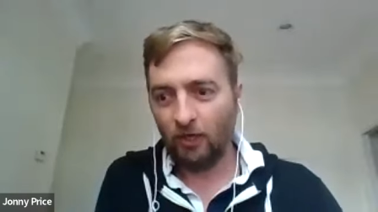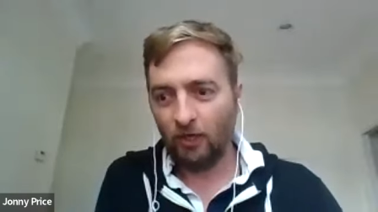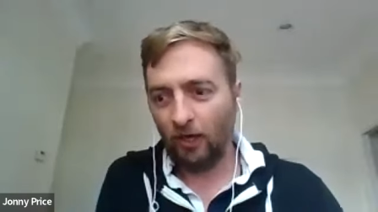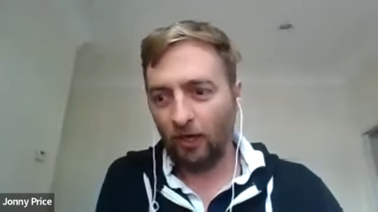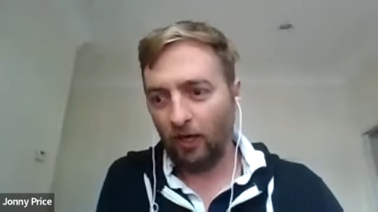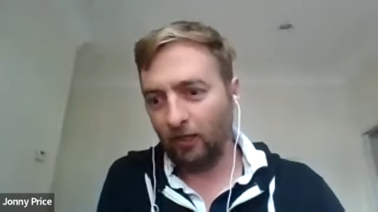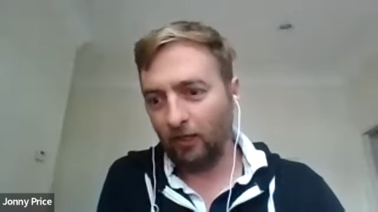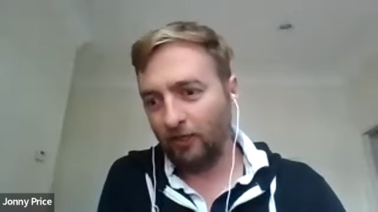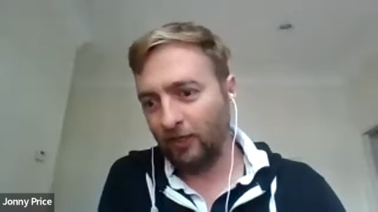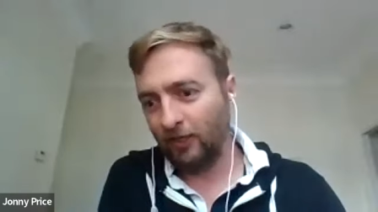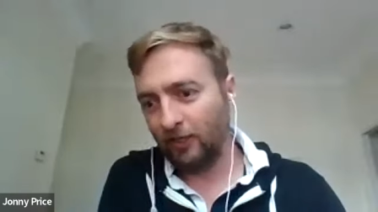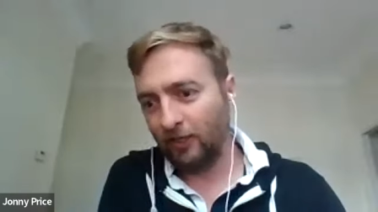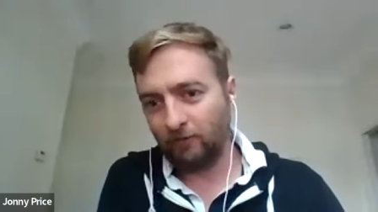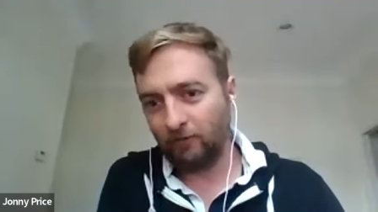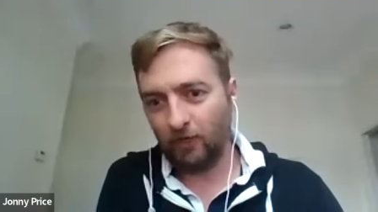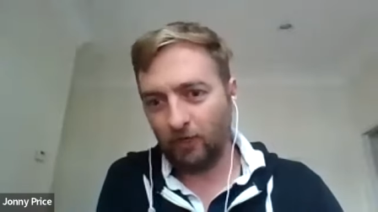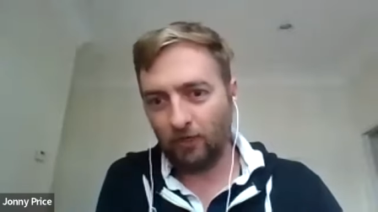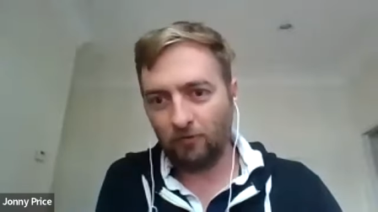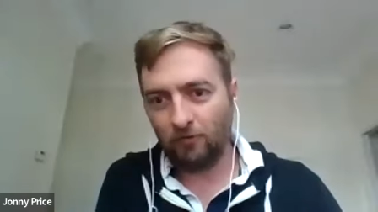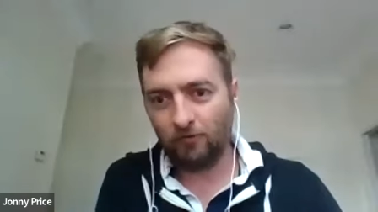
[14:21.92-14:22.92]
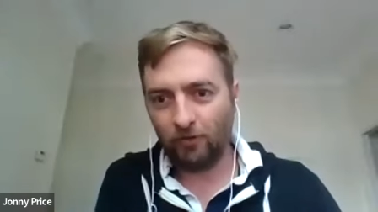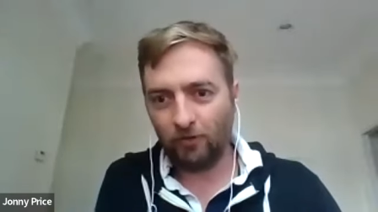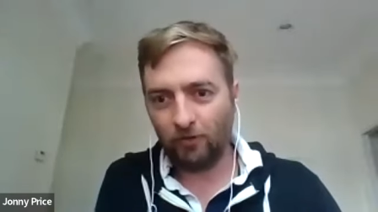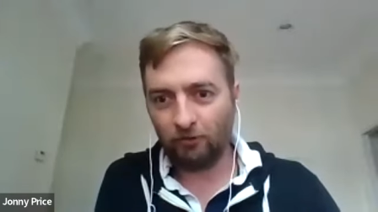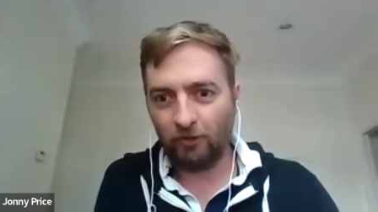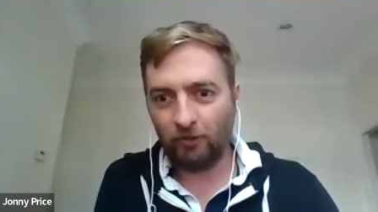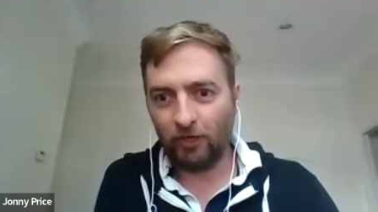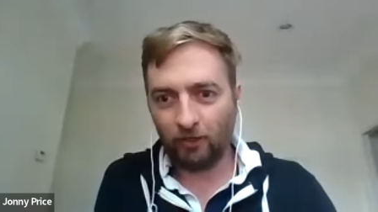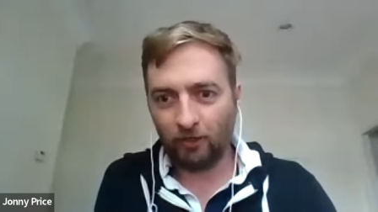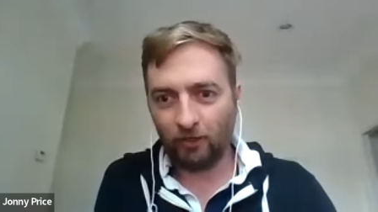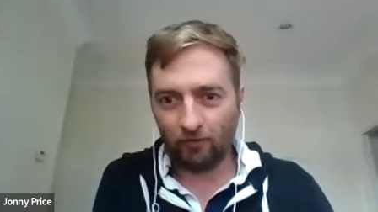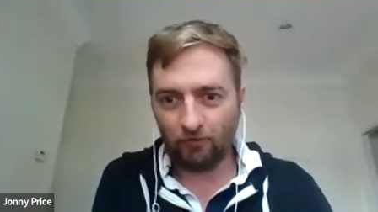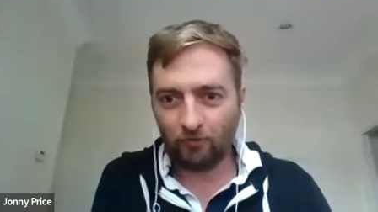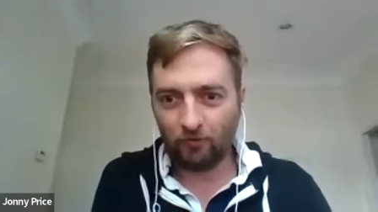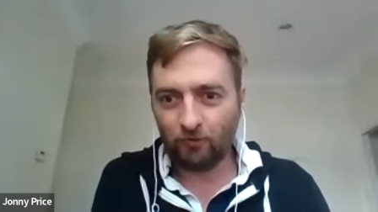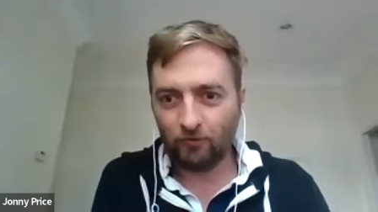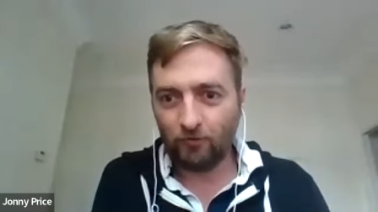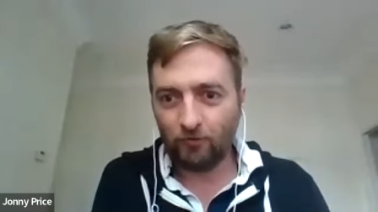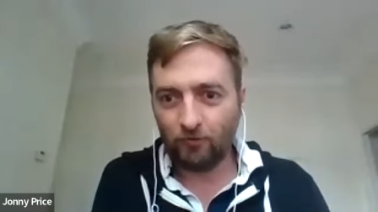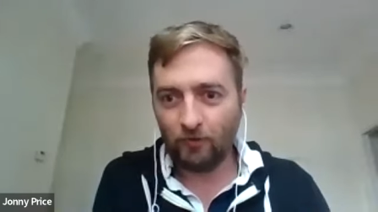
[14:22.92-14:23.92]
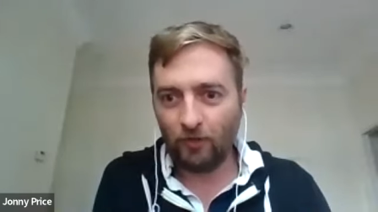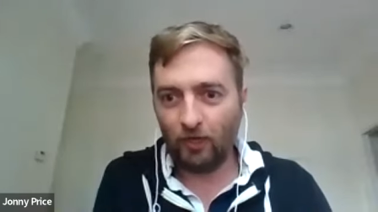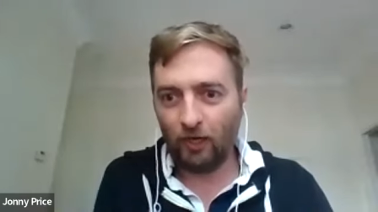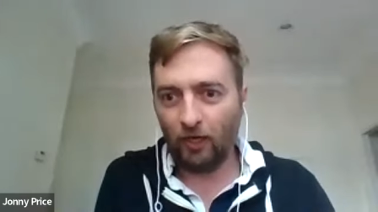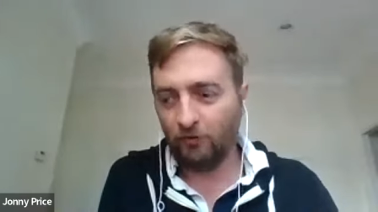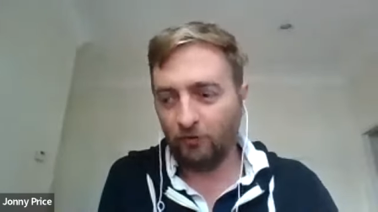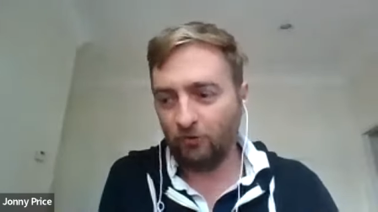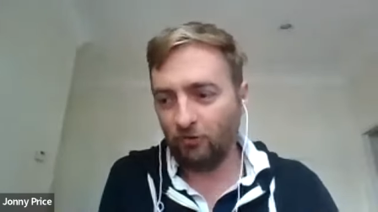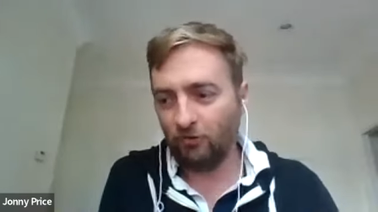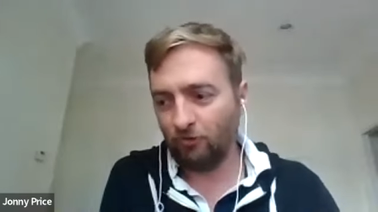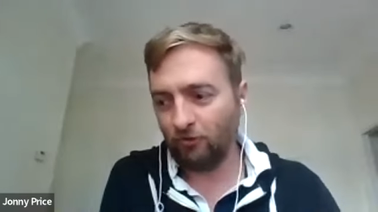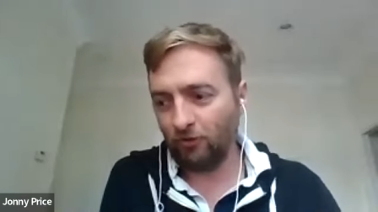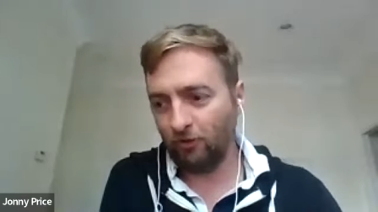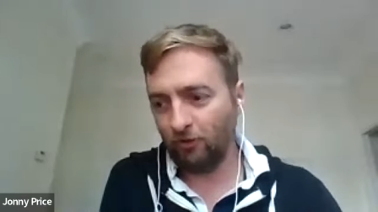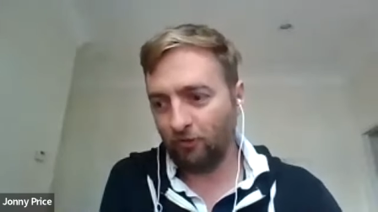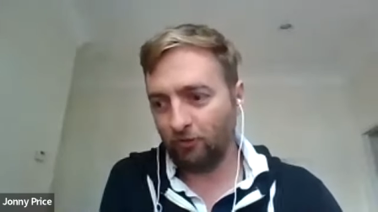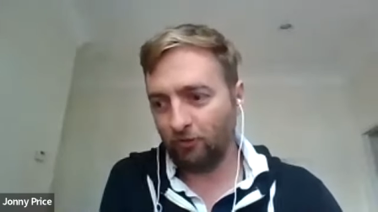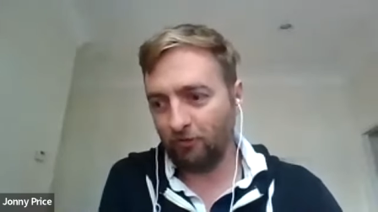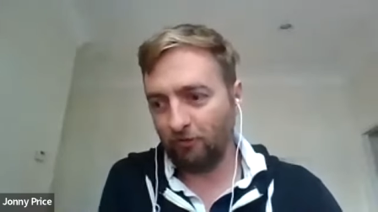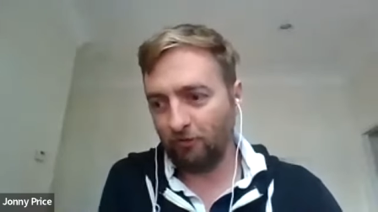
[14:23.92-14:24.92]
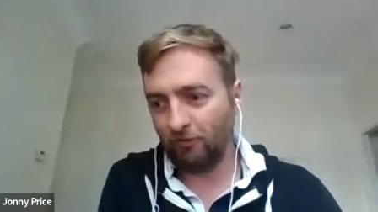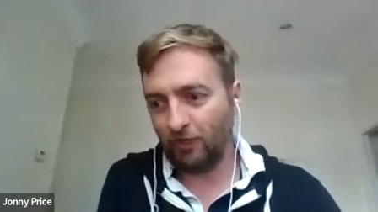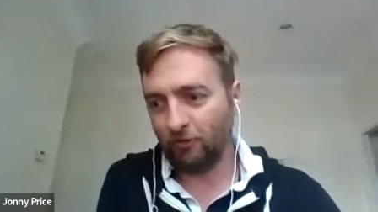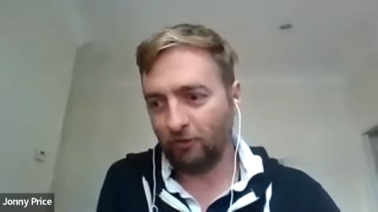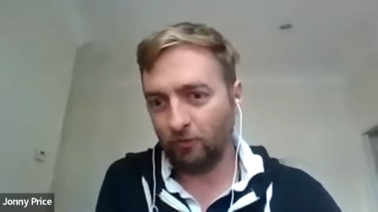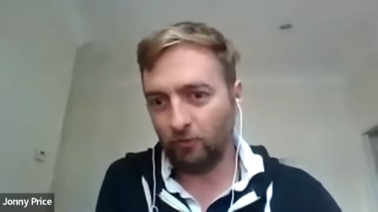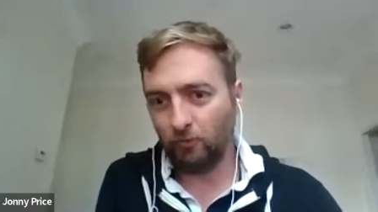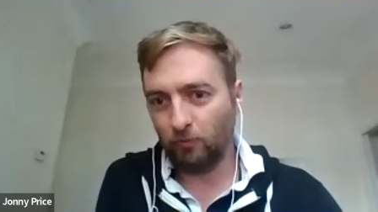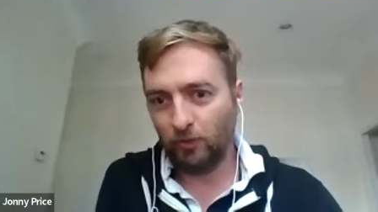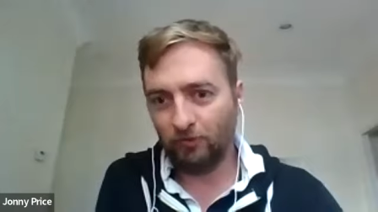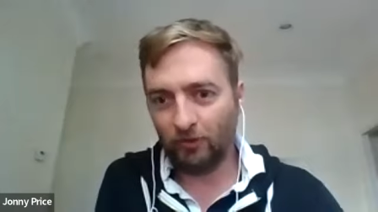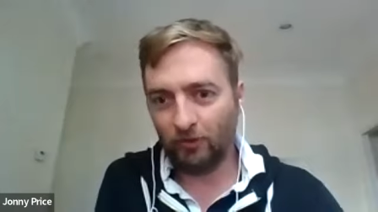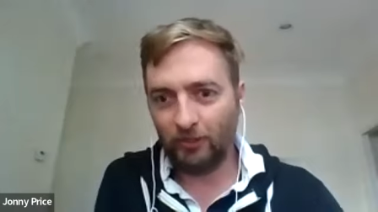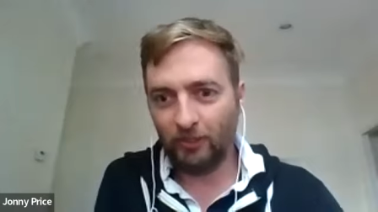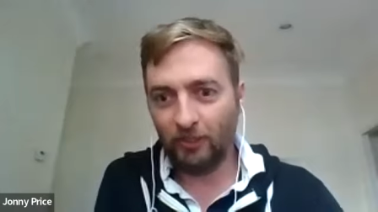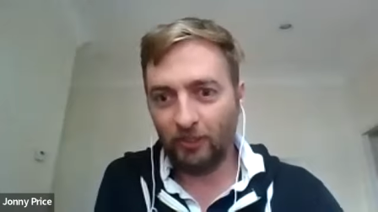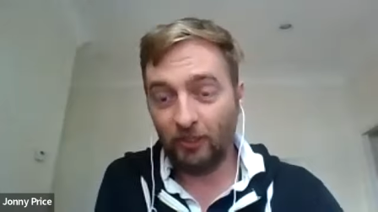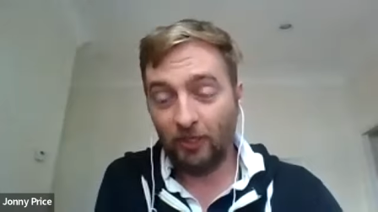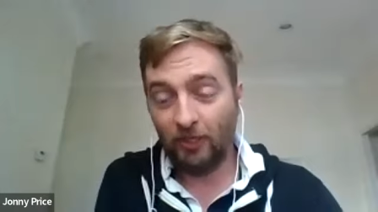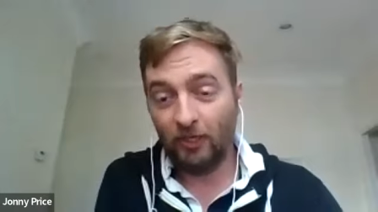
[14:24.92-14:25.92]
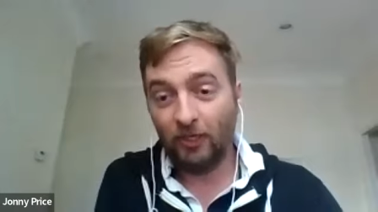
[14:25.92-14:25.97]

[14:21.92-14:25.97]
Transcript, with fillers: Uh, LinkedIn for creatives um, just closed around on WeFunder,